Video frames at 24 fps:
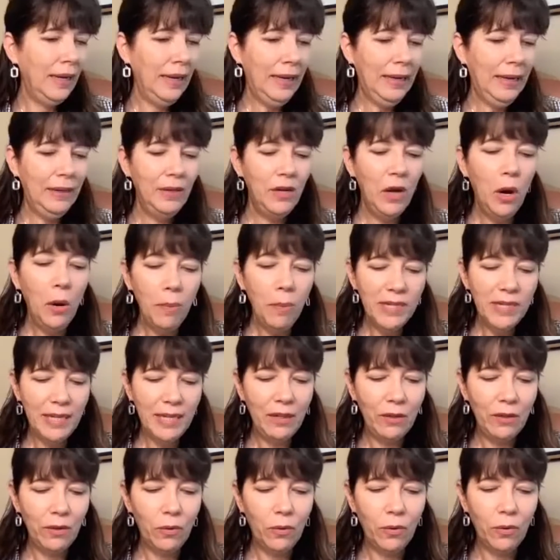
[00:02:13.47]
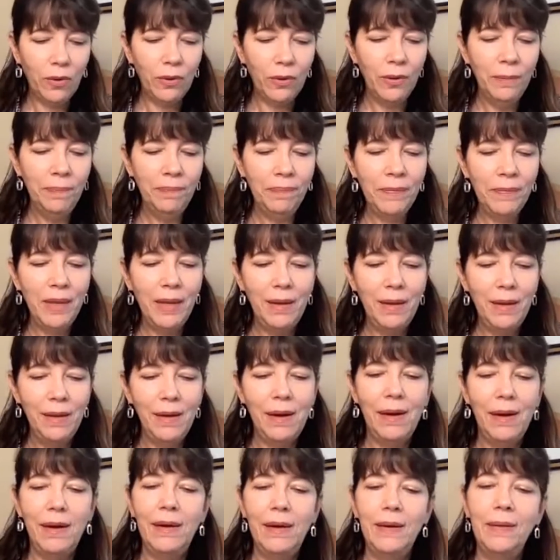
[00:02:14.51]
in no particular order.
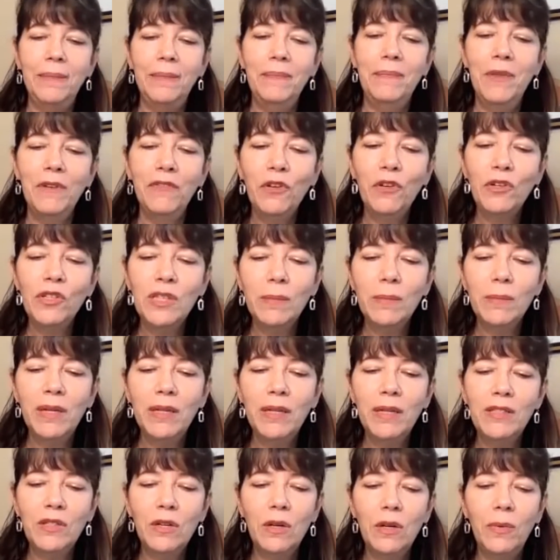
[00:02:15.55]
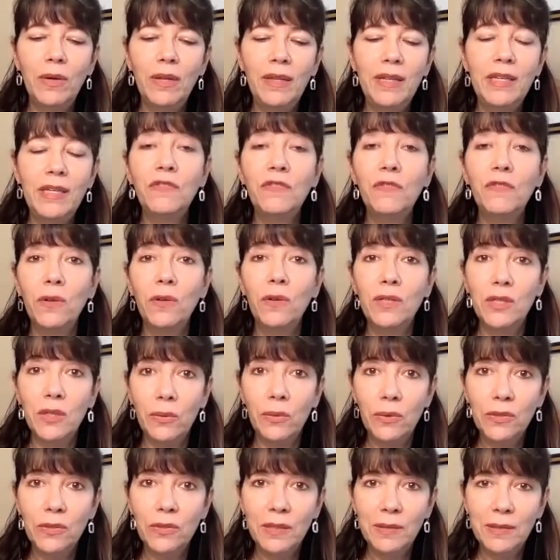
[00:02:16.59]
The first I'm going to start with is for
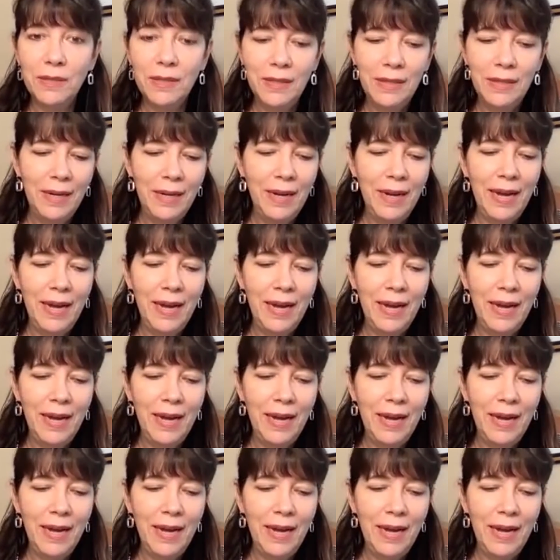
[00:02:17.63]
adults.